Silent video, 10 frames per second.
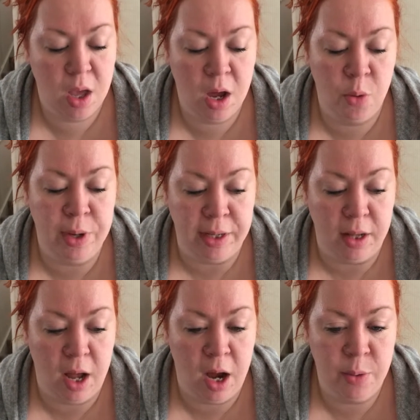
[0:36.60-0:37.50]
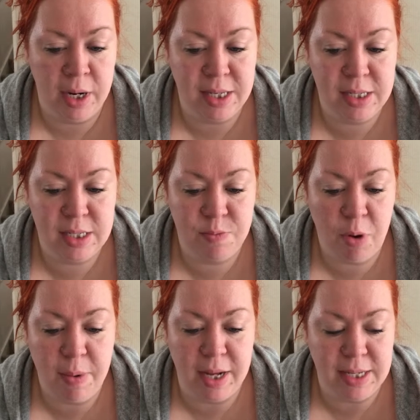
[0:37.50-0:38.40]
I will. I will
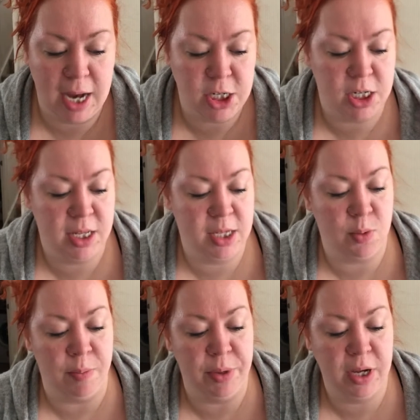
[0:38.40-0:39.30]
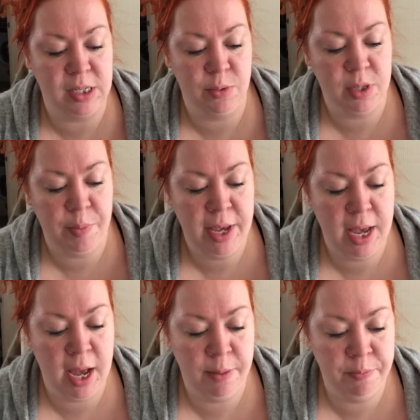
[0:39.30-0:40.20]
probably attach it to this one because it was a bit
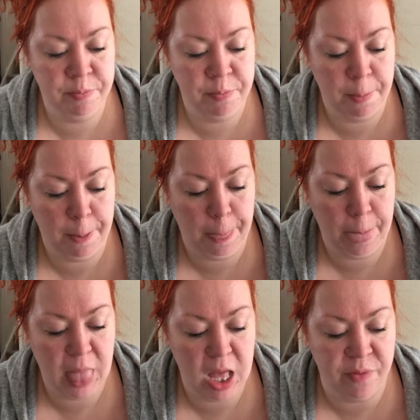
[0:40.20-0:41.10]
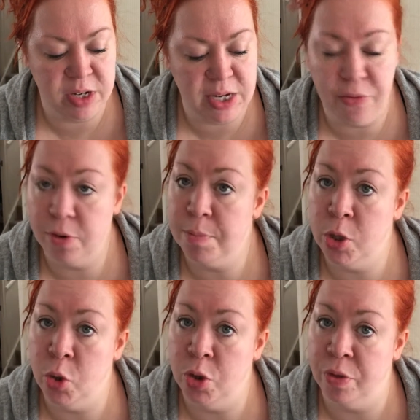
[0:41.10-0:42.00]
of a different
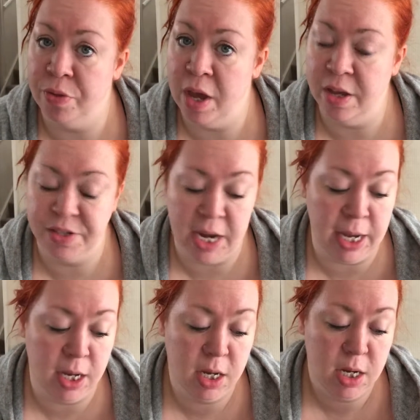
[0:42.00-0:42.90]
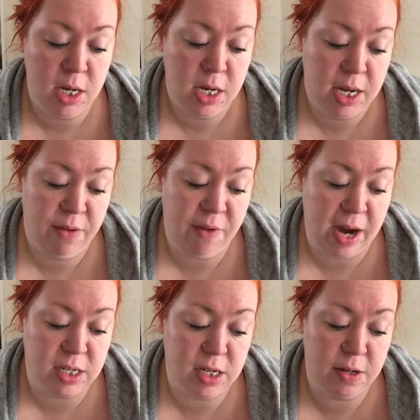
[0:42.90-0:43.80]
mood on Thursday. In
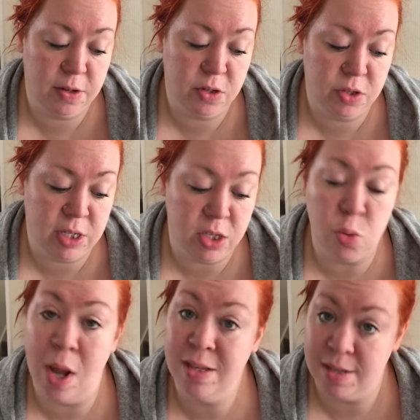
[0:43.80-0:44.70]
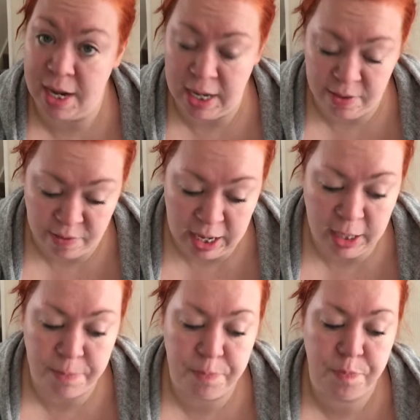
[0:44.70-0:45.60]
fact, since Wednesday
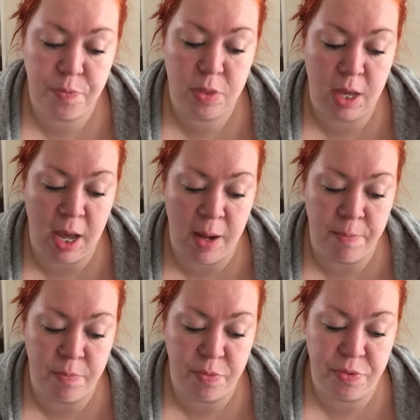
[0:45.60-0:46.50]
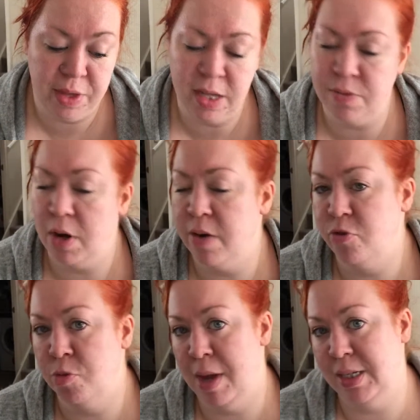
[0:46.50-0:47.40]
evening, things have kind of
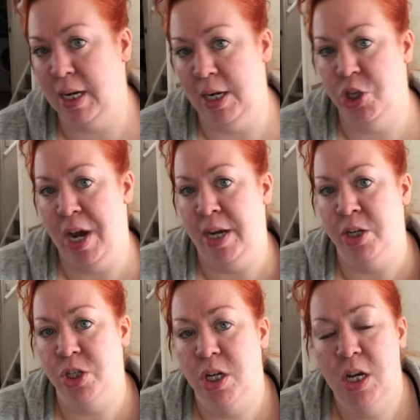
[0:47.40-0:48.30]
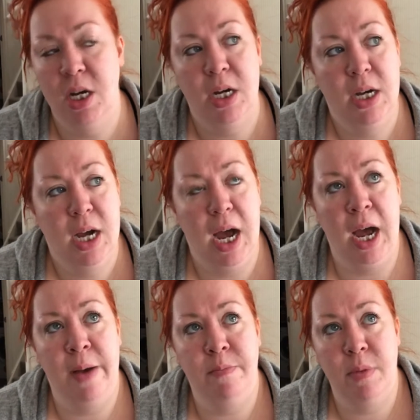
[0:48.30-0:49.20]
dramatically changed.
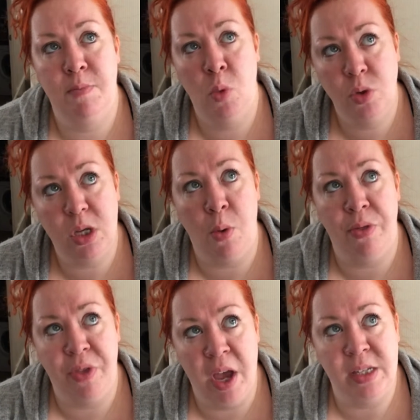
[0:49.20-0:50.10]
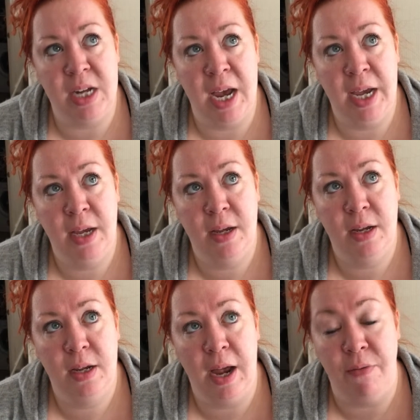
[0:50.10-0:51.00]
More so on Thursday
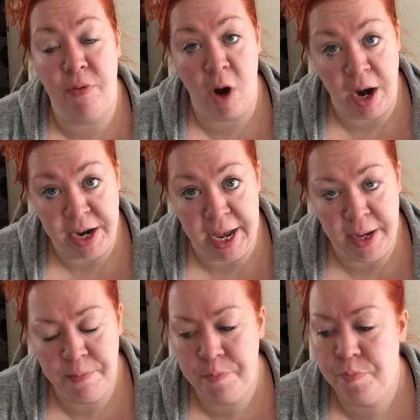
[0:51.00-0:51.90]
and Friday.